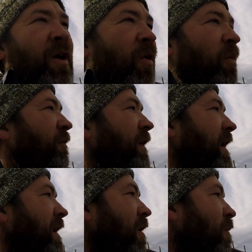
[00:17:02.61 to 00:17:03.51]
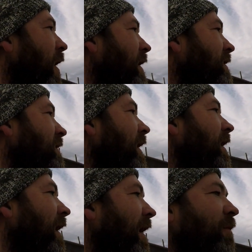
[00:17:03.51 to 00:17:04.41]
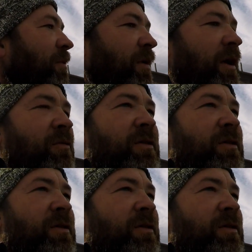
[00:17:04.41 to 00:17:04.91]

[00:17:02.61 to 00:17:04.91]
Hopefully on Wednesday I will bring you